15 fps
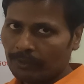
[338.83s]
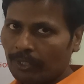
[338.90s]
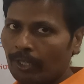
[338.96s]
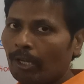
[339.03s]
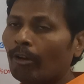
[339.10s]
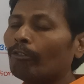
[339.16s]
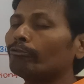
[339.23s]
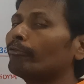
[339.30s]

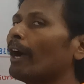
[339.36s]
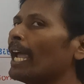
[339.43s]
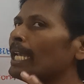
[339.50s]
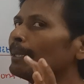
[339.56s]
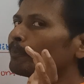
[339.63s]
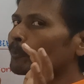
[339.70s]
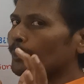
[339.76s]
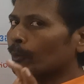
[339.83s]
While
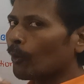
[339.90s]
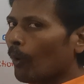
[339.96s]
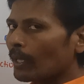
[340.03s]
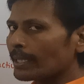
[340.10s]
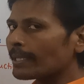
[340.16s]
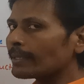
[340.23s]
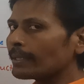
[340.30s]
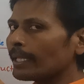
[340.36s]

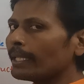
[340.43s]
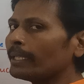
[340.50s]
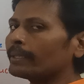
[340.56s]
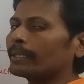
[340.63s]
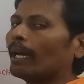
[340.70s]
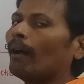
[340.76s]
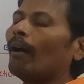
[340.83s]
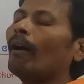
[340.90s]
processing
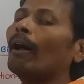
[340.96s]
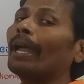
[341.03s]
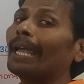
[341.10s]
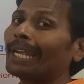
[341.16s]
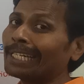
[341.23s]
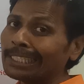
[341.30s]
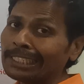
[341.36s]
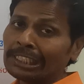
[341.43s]
the
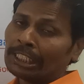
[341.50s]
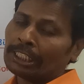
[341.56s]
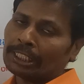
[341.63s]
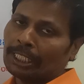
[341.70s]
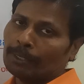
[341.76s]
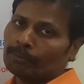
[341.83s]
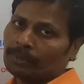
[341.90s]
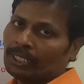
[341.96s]

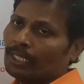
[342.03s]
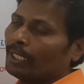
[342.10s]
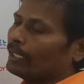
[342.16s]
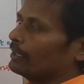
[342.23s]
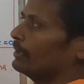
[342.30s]
interrupt, the